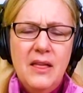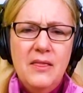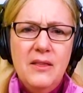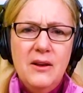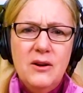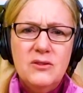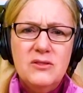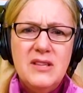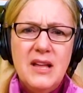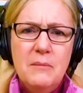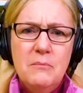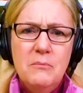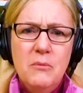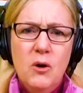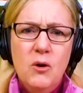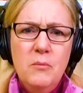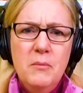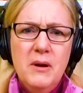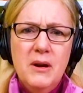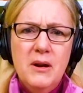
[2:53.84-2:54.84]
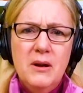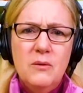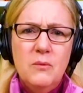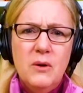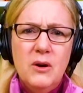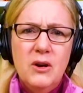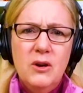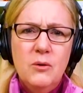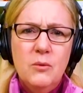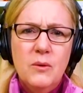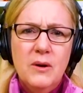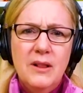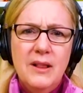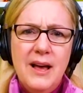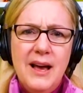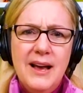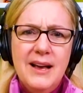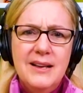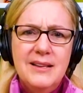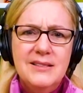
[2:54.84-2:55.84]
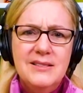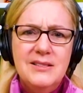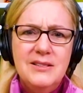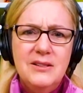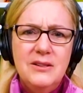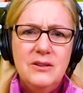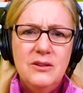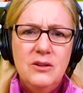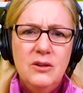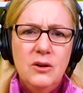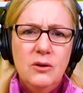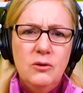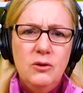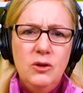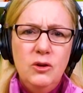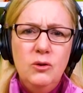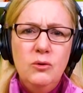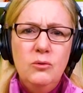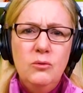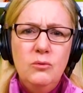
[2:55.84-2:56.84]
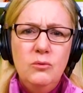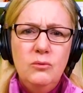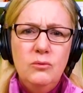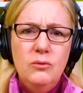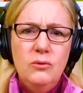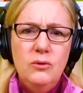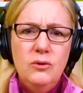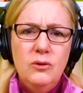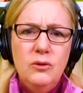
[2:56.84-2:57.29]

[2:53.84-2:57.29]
there's that moment where you realize, you